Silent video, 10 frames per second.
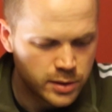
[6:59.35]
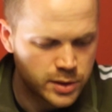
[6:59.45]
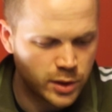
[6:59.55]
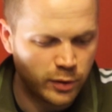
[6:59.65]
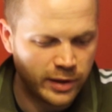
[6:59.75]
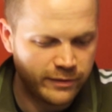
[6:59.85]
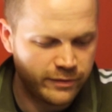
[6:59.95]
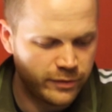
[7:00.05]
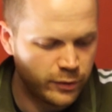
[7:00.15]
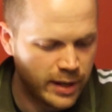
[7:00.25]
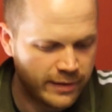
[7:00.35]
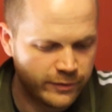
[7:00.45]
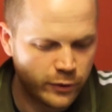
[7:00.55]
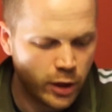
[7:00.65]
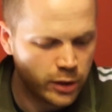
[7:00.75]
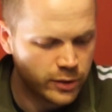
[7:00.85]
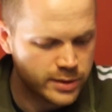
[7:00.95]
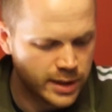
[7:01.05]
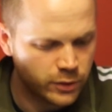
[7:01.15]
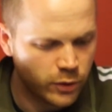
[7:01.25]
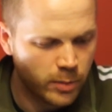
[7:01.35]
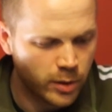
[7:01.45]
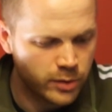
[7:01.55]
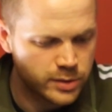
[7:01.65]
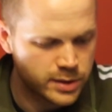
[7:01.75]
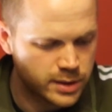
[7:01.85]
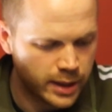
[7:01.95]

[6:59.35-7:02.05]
So if you have crawlers and grubbers